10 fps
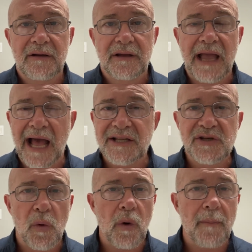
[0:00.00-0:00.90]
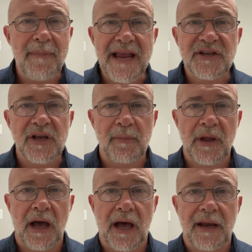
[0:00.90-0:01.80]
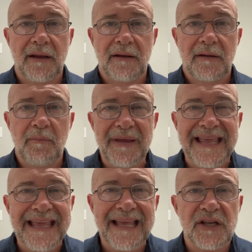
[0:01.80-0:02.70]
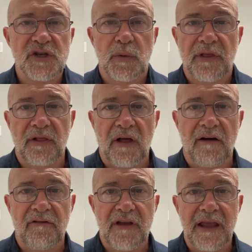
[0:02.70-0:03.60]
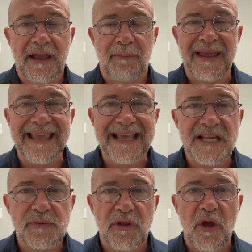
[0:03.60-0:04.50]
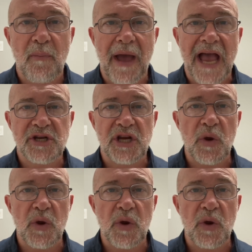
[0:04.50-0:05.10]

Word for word: God's what makes up God begins with love it begins with compassion.